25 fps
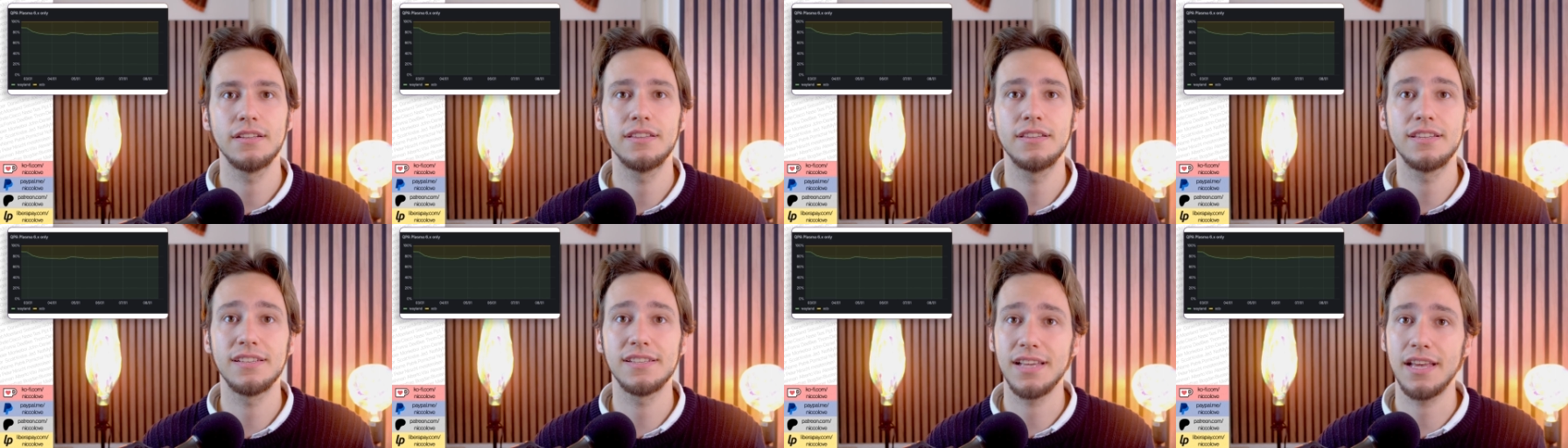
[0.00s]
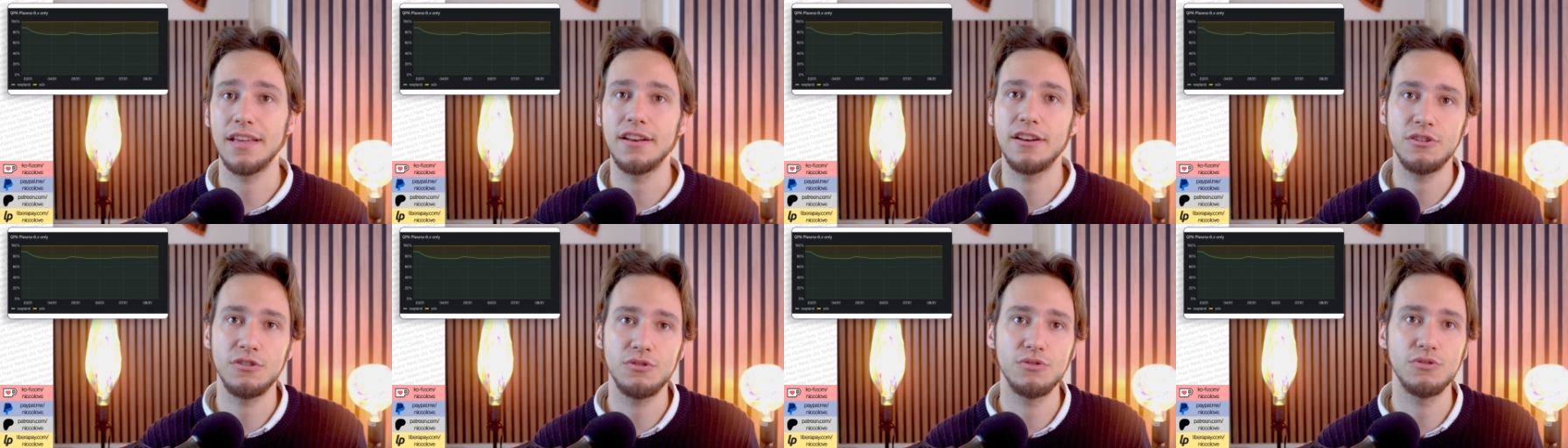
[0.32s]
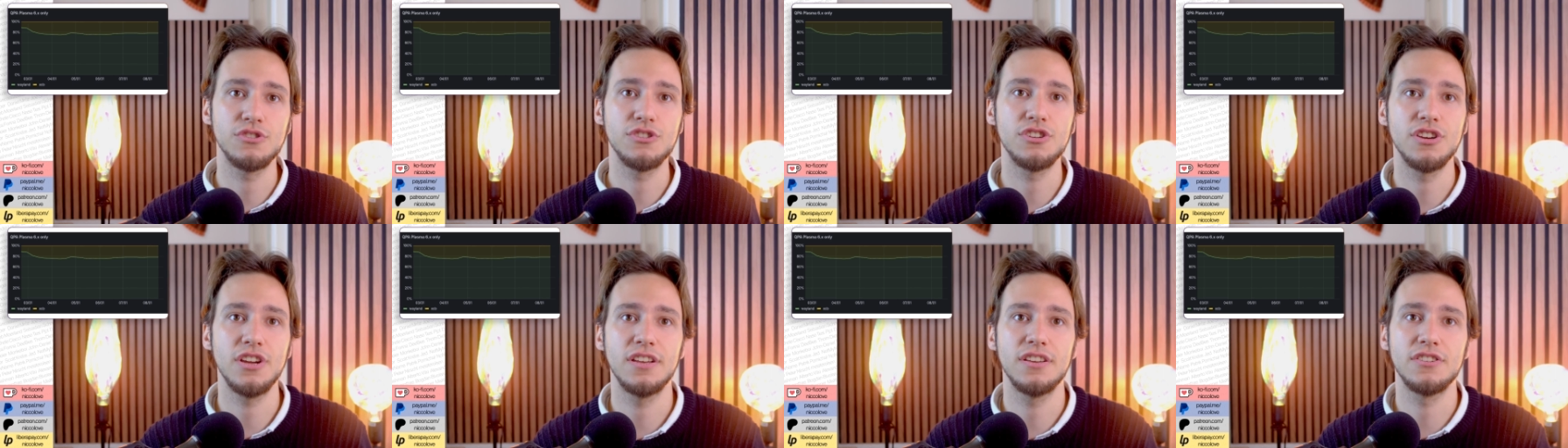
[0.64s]
decided to
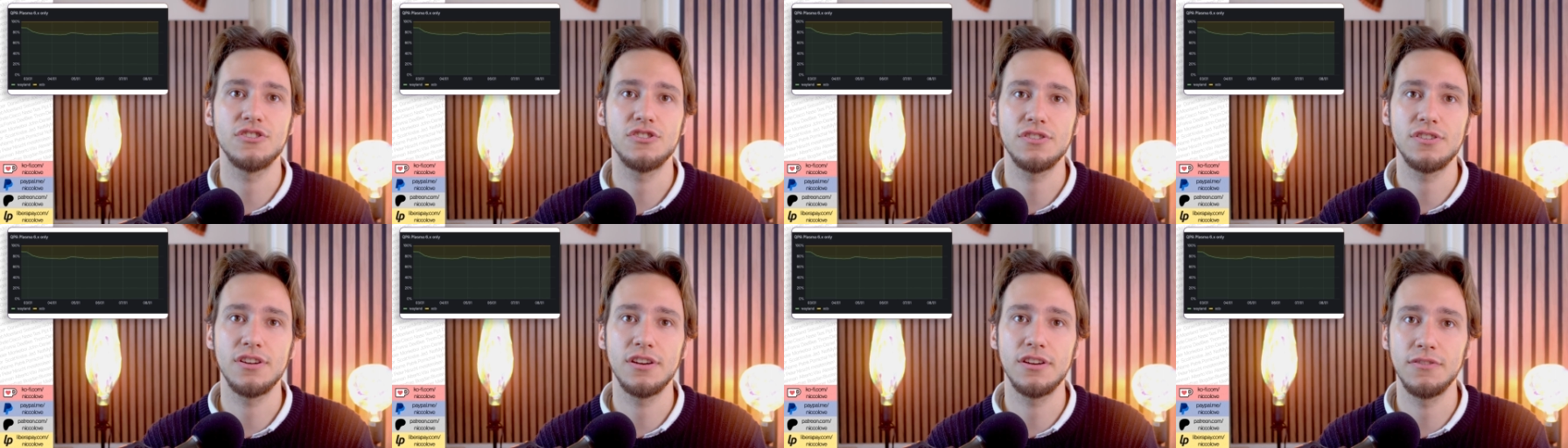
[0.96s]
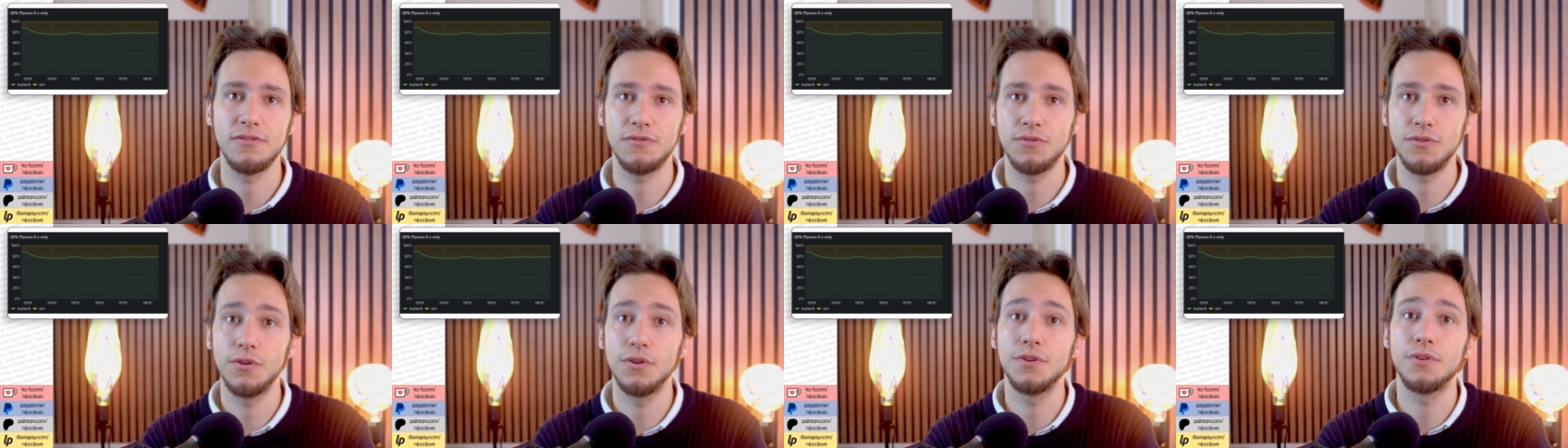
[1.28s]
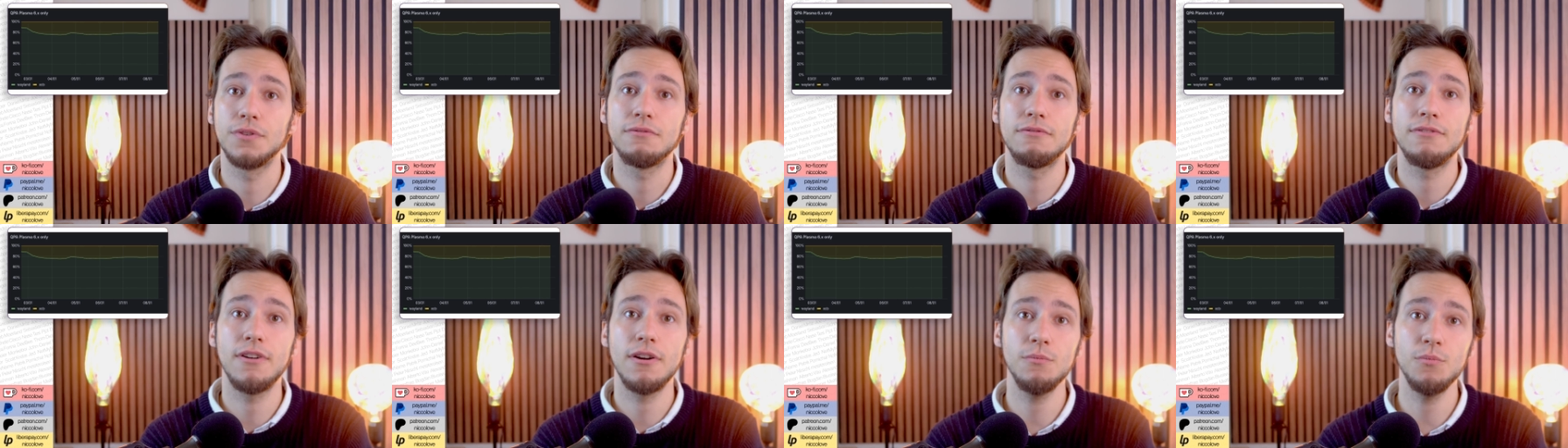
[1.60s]
change the default
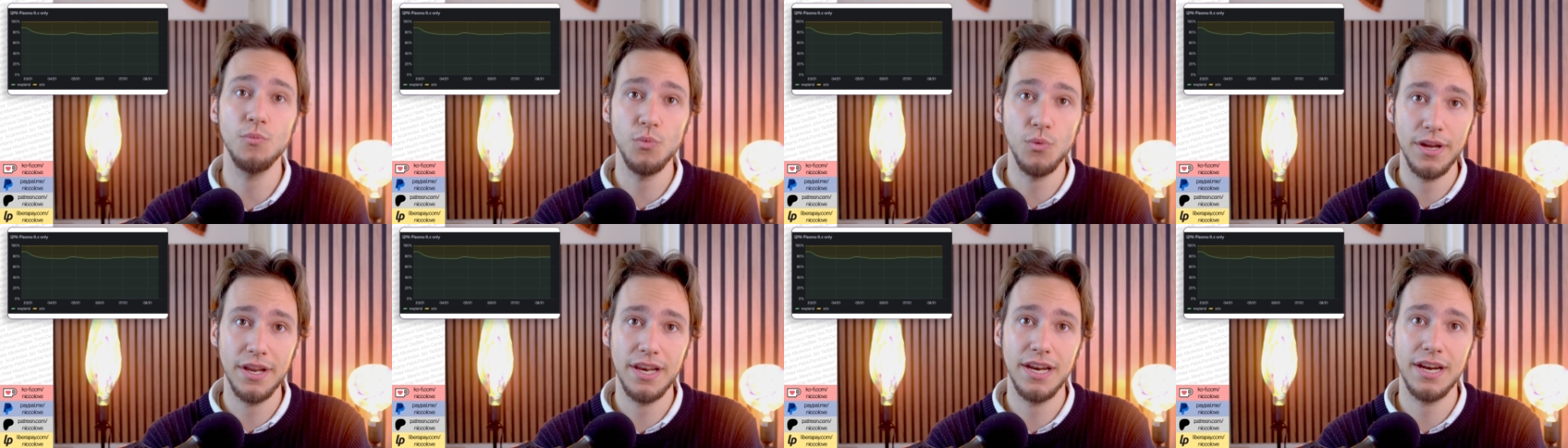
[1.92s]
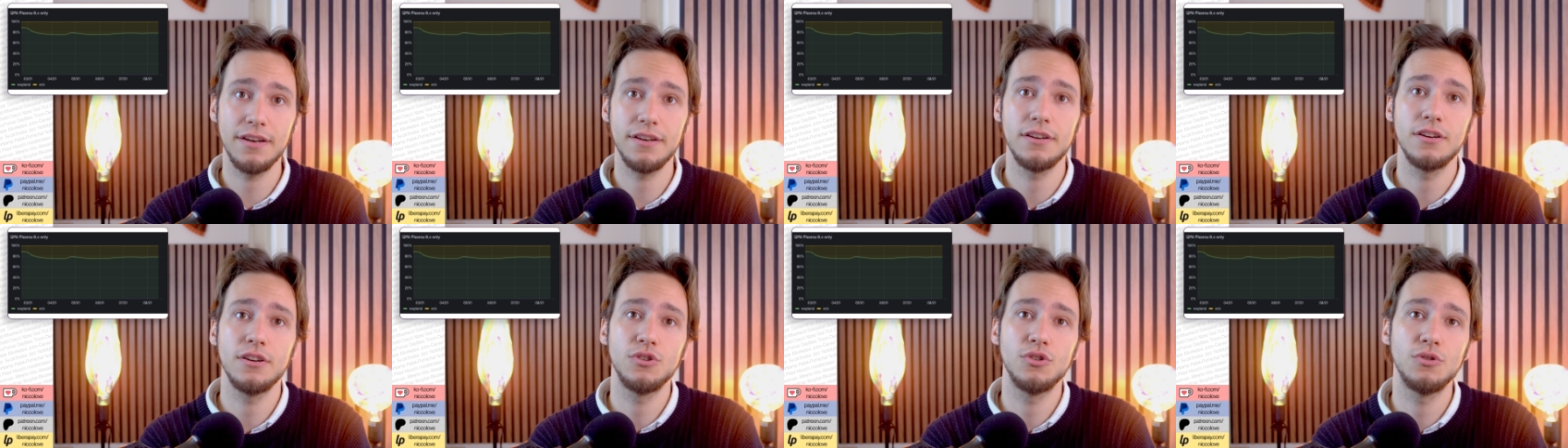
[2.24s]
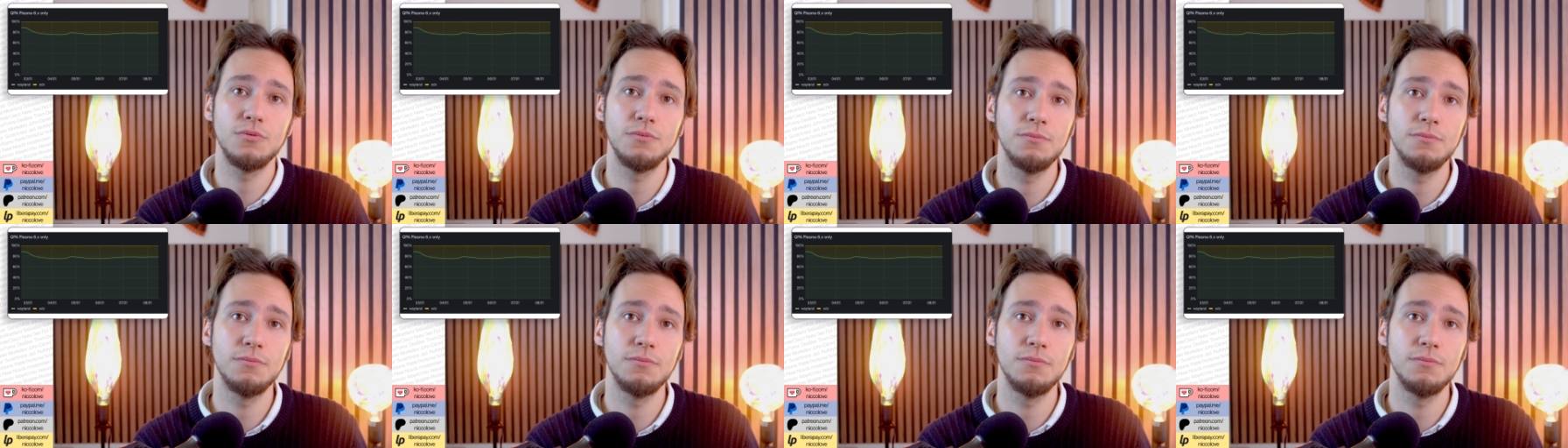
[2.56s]
from Wayland